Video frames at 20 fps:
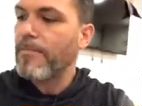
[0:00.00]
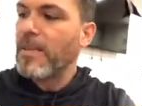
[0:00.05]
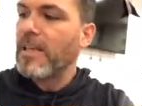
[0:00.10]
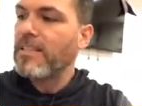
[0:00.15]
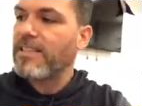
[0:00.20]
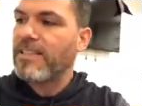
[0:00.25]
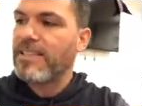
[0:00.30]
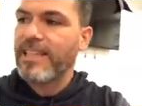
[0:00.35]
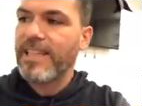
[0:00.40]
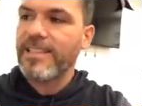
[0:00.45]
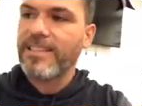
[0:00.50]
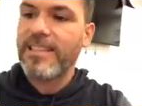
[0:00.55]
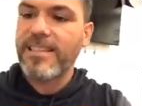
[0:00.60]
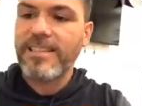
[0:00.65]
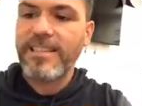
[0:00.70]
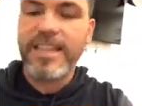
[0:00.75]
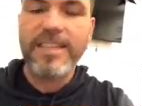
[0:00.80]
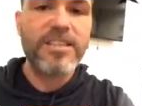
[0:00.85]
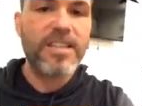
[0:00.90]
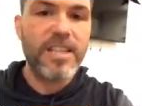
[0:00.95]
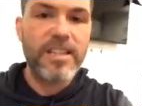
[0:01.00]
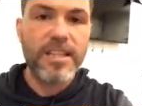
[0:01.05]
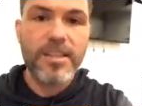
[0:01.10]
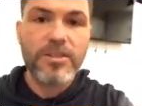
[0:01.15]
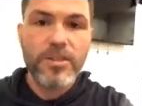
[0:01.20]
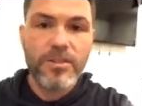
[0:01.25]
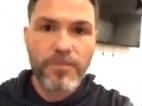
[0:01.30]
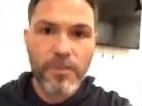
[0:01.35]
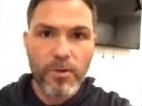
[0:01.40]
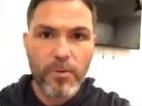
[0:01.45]
And this
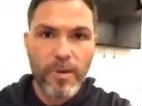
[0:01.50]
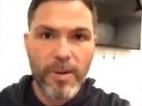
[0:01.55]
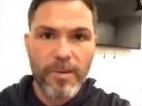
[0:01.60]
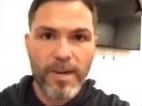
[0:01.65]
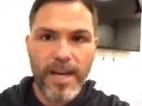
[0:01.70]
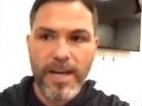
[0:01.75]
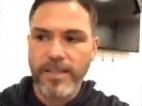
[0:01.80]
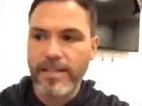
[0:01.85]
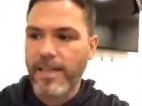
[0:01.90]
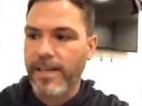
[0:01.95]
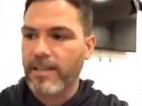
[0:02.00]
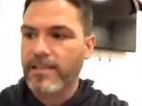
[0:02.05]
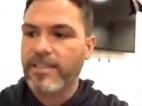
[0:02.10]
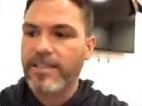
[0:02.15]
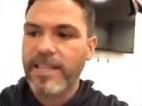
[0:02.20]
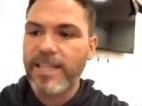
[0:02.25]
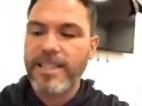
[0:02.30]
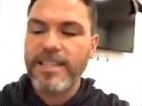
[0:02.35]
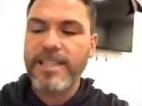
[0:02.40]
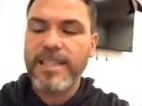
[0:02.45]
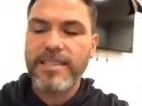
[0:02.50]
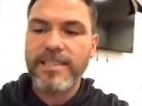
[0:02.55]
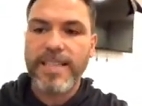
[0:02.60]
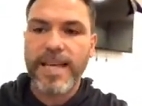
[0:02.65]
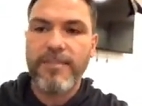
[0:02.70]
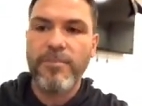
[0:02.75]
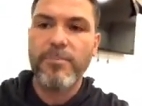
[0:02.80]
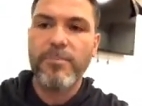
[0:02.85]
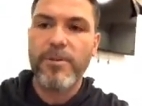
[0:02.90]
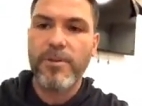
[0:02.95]
is for women out there.
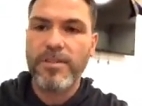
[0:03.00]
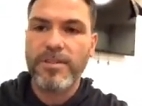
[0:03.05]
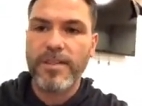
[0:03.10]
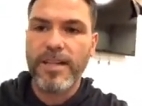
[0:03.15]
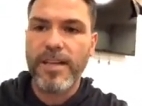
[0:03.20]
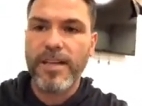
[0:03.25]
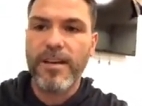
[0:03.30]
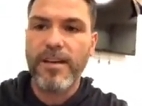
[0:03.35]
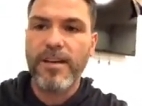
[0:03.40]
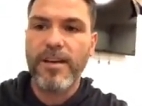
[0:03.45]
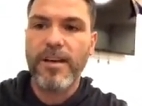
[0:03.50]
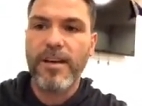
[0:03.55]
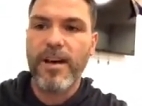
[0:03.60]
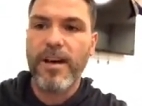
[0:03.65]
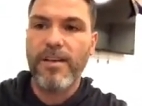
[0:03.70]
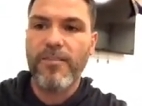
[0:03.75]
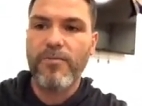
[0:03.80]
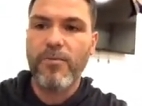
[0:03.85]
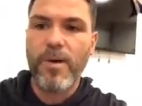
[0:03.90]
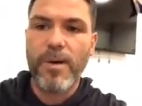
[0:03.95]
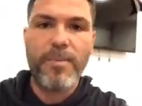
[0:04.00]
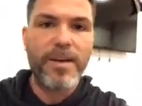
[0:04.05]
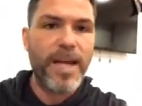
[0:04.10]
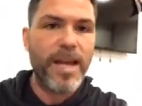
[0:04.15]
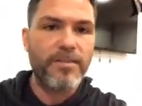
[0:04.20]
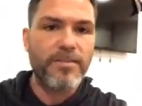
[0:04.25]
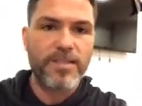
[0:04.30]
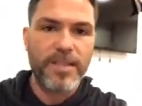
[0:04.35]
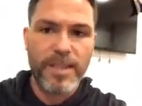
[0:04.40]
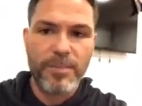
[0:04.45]
67% of women
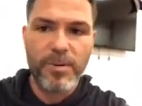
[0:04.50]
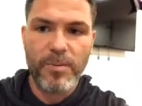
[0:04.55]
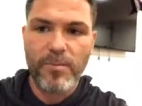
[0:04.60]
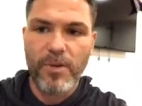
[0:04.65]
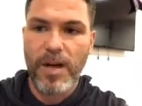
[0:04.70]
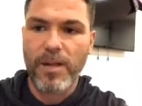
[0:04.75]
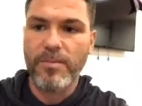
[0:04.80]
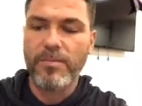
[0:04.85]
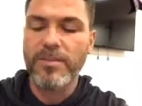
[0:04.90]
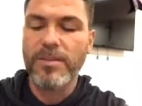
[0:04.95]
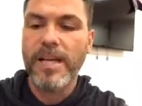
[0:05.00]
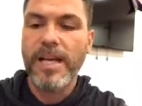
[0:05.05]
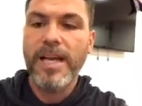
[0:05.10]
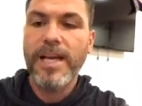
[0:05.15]
have sleeping problems.